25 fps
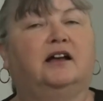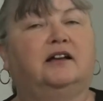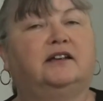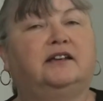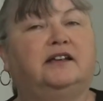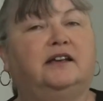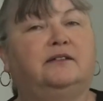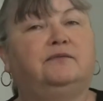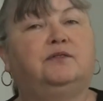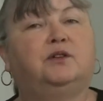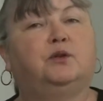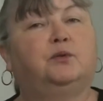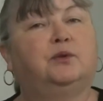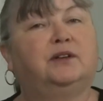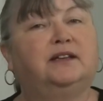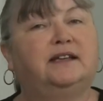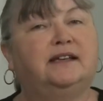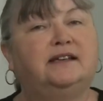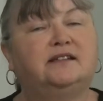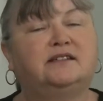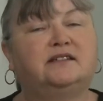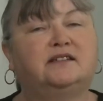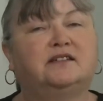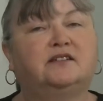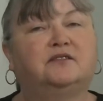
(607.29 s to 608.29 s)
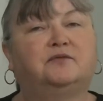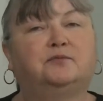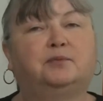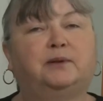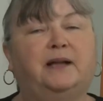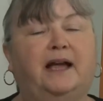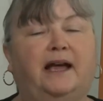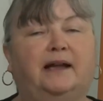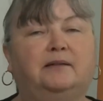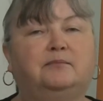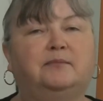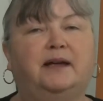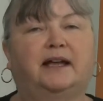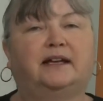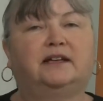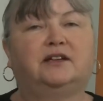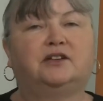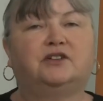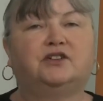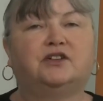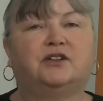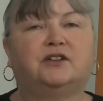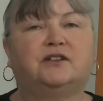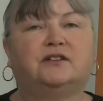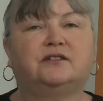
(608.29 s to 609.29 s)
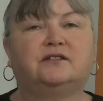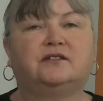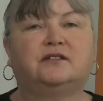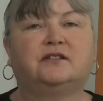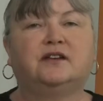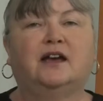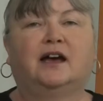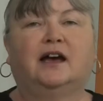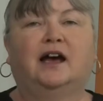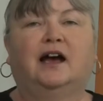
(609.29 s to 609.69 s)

give you a list of plan managers,